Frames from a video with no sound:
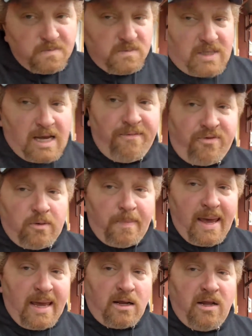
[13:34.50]
Time for a
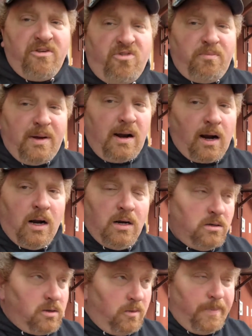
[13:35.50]
bacon and some beer.
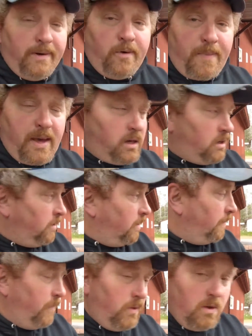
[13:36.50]
Or beer and bacon
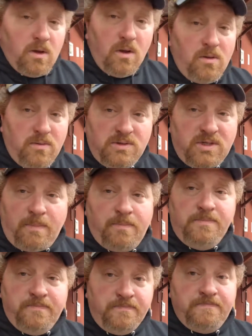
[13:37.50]
or something.